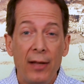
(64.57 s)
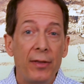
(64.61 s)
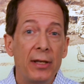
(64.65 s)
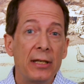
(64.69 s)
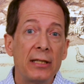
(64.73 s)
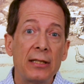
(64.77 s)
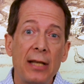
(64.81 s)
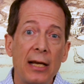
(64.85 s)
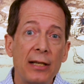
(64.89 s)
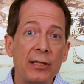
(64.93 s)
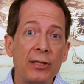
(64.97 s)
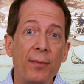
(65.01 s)

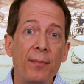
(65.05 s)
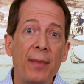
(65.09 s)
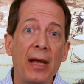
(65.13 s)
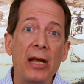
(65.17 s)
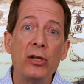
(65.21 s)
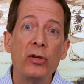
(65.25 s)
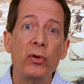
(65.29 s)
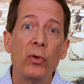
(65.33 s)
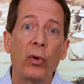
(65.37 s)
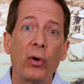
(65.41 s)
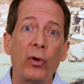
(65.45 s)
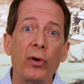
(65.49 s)
This doesn't
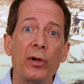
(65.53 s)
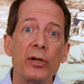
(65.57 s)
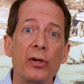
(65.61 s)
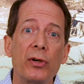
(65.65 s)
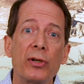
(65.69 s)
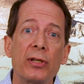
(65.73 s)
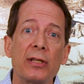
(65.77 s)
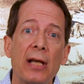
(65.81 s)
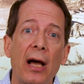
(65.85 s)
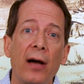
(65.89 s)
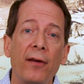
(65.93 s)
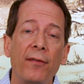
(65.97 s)
mean you earn
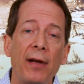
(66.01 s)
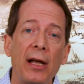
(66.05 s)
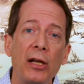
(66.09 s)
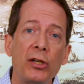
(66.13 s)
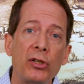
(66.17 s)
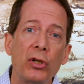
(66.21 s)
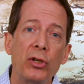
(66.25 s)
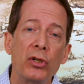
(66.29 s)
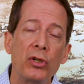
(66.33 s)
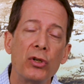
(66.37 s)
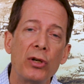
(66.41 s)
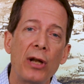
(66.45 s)
your
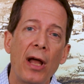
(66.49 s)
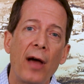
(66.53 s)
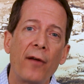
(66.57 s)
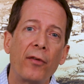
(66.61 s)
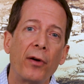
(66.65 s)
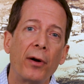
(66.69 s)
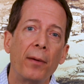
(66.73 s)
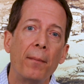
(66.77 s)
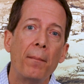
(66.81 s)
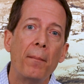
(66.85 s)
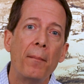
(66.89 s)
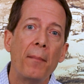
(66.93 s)
salvation. You
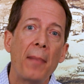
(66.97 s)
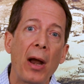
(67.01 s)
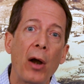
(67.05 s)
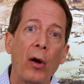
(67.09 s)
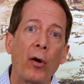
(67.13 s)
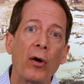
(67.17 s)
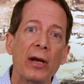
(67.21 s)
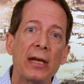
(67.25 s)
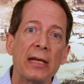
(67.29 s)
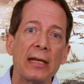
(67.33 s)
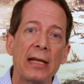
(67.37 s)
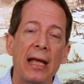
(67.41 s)
never
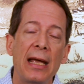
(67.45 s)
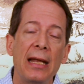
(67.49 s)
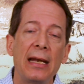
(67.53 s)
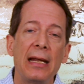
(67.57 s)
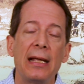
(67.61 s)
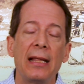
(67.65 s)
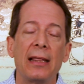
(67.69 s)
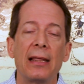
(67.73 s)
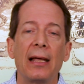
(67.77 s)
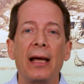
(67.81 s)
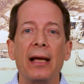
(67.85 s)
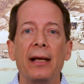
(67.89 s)
merit
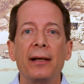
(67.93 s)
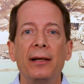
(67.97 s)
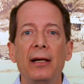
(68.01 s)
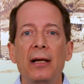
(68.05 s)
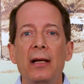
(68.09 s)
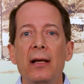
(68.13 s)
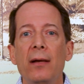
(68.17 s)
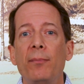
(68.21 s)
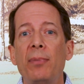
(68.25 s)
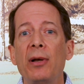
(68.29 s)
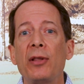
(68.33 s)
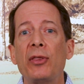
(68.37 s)
anything.
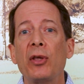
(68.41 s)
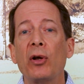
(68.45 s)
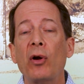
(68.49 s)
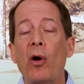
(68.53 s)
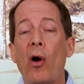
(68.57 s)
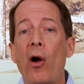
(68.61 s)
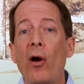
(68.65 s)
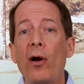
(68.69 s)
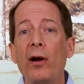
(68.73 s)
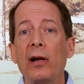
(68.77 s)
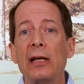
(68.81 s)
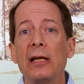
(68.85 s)
But there
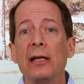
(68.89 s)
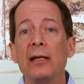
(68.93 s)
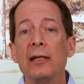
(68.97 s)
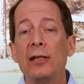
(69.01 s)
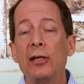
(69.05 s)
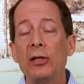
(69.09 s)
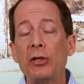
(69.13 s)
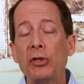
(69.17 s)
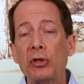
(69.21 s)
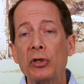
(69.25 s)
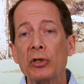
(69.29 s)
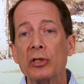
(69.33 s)
are
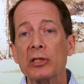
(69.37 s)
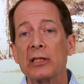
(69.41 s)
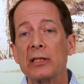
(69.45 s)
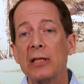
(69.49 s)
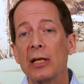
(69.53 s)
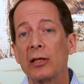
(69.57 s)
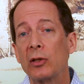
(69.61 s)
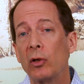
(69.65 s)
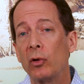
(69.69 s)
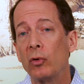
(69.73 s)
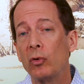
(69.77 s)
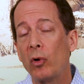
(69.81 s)
conditions
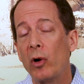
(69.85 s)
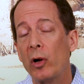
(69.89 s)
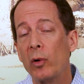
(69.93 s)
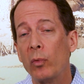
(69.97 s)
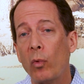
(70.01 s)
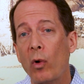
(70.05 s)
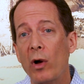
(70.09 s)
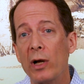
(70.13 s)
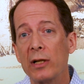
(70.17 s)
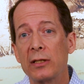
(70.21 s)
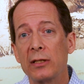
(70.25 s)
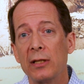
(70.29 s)
that the Lord
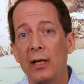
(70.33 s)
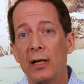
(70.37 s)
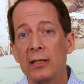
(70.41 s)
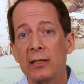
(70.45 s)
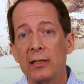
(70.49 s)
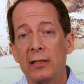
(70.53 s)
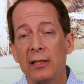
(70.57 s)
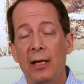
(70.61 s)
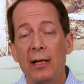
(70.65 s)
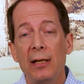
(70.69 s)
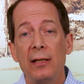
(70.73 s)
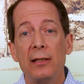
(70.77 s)
wants
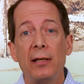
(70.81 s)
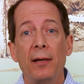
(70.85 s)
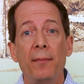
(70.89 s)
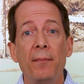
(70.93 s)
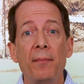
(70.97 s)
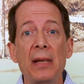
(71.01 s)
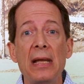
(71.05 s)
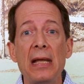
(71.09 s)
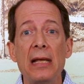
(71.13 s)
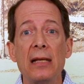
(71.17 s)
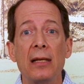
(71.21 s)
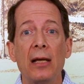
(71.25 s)
us to
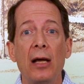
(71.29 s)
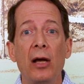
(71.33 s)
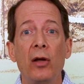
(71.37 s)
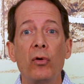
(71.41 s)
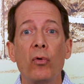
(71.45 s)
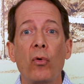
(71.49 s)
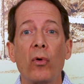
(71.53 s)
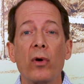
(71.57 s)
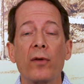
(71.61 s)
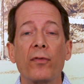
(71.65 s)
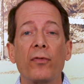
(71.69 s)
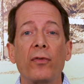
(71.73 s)
meet in
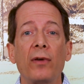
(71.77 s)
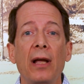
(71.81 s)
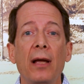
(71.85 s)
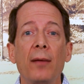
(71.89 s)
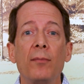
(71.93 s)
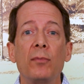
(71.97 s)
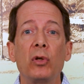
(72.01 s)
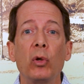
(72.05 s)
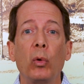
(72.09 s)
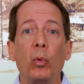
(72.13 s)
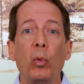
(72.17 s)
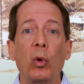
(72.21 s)
order for
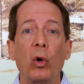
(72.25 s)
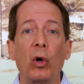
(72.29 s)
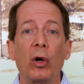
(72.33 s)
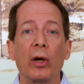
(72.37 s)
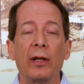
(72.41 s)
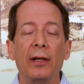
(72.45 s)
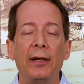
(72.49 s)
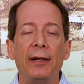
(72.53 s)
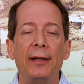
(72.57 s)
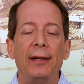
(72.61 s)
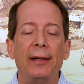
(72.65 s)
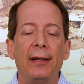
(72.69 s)
Him to
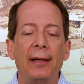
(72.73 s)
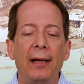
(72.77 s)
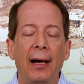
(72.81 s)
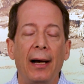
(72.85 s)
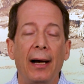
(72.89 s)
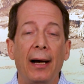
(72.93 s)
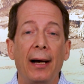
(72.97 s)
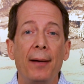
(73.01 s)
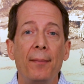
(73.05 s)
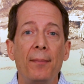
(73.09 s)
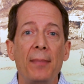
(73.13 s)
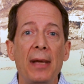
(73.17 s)
work.
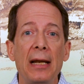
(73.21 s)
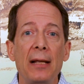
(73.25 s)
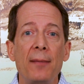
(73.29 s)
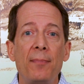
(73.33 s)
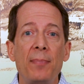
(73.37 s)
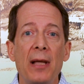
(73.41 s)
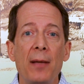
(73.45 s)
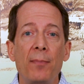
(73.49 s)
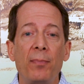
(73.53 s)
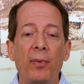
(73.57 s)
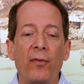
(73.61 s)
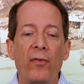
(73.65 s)
Many
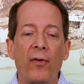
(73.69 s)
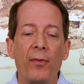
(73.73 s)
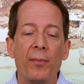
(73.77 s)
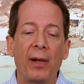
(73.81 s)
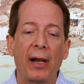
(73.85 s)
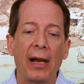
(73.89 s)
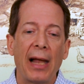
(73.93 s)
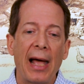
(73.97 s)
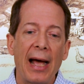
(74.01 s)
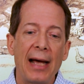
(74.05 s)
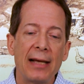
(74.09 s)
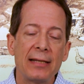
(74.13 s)
people from
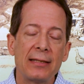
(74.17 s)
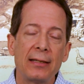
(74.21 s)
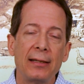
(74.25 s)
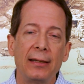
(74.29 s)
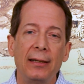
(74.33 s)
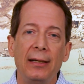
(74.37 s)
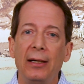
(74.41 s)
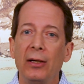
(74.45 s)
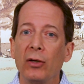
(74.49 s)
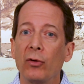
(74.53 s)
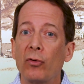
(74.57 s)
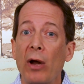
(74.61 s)
the last
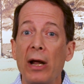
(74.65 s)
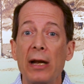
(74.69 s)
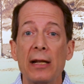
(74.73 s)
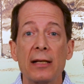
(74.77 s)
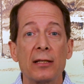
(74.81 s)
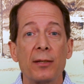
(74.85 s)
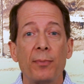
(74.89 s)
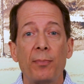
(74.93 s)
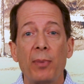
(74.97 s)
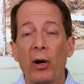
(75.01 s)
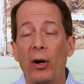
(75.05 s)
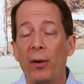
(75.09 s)
great
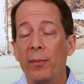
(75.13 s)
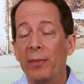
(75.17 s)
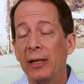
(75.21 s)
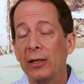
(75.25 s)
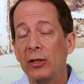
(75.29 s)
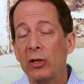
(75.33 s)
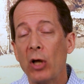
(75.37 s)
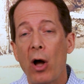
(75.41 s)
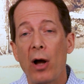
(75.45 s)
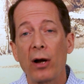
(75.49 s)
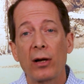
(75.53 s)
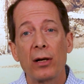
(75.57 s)

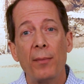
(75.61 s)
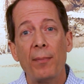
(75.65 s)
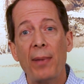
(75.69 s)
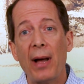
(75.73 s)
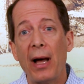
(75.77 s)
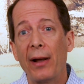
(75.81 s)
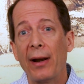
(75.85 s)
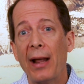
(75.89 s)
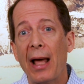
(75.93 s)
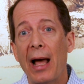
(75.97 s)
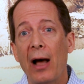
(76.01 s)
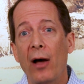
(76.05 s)
experiment talked
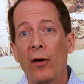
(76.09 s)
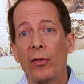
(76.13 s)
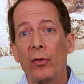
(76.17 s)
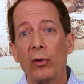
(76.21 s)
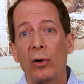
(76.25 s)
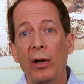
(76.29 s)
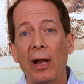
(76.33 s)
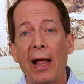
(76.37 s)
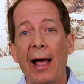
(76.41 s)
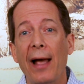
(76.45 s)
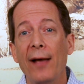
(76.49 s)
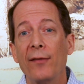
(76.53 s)
about how
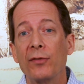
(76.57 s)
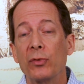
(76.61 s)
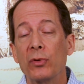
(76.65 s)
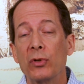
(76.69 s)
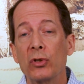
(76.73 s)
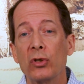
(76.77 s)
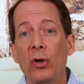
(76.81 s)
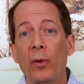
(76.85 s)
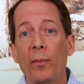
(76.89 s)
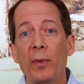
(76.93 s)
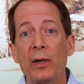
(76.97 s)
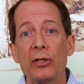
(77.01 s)
their lives were
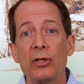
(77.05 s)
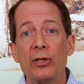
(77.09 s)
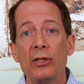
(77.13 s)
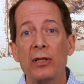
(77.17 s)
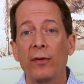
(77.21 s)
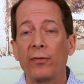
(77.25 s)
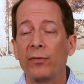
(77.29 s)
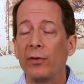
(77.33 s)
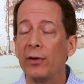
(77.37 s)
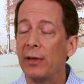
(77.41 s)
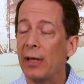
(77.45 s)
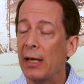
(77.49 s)
so much
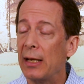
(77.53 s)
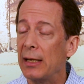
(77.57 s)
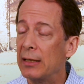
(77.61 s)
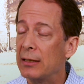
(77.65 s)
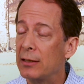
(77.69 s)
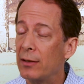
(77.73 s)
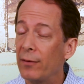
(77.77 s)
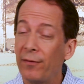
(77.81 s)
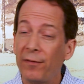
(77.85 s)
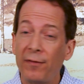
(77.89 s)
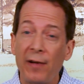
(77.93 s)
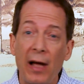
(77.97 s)
different. They
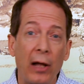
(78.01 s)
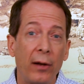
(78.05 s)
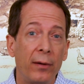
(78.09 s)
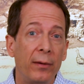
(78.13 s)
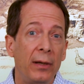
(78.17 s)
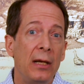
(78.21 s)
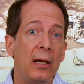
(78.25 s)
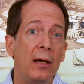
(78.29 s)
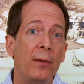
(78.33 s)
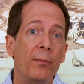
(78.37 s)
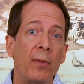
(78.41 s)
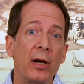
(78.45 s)

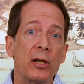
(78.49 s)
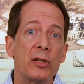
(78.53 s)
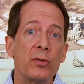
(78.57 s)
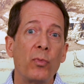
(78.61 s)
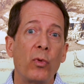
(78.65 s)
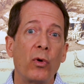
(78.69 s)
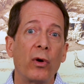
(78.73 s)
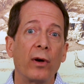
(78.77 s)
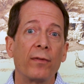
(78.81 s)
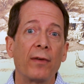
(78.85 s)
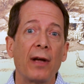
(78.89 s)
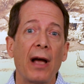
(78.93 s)
felt much
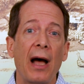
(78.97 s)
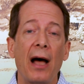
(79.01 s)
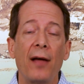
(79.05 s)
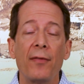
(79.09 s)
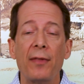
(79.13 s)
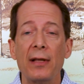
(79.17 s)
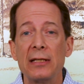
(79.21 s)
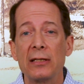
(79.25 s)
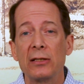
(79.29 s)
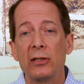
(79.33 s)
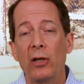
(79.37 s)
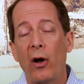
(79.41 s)
more of God.
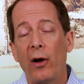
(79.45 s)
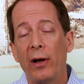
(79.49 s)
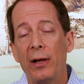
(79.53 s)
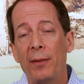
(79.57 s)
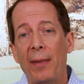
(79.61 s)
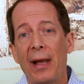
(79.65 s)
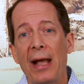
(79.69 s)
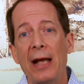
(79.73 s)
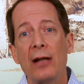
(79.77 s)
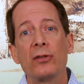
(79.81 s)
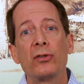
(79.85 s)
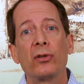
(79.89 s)
They saw
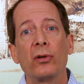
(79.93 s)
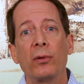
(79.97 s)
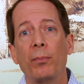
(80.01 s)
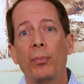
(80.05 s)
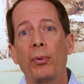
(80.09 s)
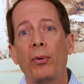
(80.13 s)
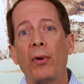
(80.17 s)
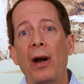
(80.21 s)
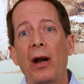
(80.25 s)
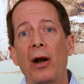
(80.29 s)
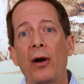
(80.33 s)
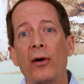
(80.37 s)
Him answer
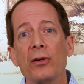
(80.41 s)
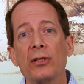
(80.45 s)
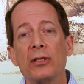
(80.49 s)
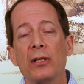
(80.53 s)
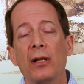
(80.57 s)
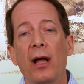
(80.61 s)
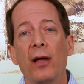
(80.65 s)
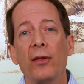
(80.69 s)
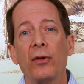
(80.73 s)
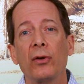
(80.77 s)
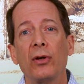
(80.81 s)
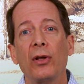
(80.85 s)
prayers
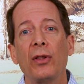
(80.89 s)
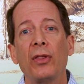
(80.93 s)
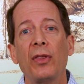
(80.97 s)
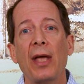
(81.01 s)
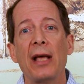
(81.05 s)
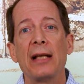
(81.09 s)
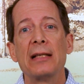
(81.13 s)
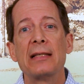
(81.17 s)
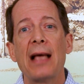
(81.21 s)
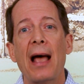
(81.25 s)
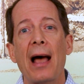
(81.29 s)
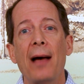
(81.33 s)
and other good
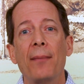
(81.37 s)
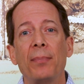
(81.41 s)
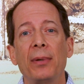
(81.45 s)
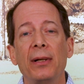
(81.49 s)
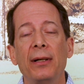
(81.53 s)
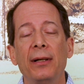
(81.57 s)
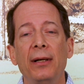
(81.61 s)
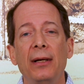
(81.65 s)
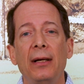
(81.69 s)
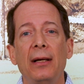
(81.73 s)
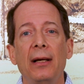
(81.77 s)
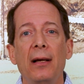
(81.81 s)
things
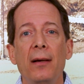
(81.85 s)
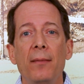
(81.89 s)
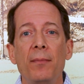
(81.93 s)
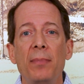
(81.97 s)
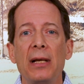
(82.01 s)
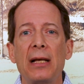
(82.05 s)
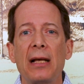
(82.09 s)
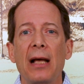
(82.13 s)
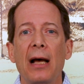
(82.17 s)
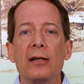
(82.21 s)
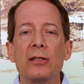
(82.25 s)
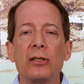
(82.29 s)
happen
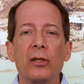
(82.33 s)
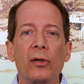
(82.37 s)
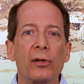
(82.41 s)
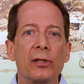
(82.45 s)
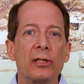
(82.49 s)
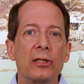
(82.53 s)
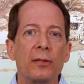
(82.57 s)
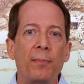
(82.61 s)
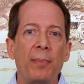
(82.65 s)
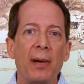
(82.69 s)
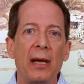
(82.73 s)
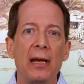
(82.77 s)
because they're
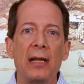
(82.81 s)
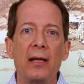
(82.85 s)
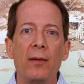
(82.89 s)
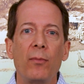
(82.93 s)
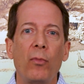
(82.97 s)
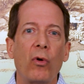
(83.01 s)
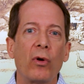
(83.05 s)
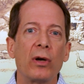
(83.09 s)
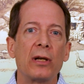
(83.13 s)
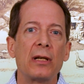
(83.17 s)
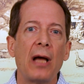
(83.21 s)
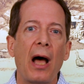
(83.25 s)
spending
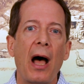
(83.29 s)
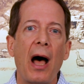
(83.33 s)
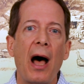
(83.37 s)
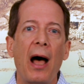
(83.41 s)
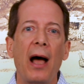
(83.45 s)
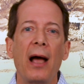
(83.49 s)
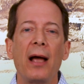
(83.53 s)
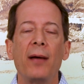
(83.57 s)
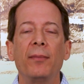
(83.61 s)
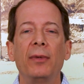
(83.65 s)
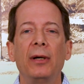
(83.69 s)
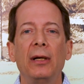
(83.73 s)
more
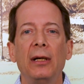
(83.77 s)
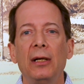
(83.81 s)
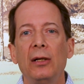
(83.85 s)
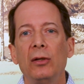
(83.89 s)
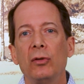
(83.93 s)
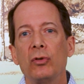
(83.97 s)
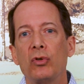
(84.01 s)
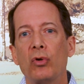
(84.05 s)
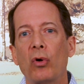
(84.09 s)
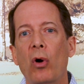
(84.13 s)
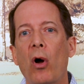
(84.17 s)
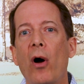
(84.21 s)
time
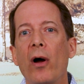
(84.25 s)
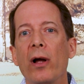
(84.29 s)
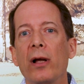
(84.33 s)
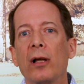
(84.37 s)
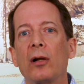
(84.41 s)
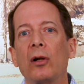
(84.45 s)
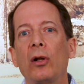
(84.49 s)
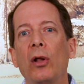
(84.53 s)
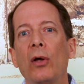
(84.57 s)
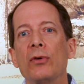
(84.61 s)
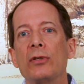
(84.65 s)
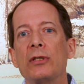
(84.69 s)
drawing
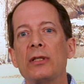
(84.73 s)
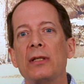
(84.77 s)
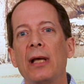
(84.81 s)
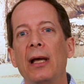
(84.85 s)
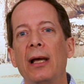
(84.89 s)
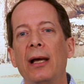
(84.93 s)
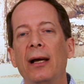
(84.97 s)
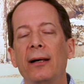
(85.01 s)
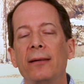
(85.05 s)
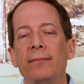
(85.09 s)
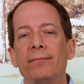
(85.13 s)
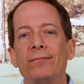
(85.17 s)
close to
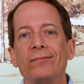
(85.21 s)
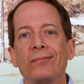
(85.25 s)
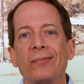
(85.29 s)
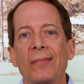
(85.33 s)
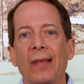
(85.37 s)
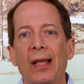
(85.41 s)
Him.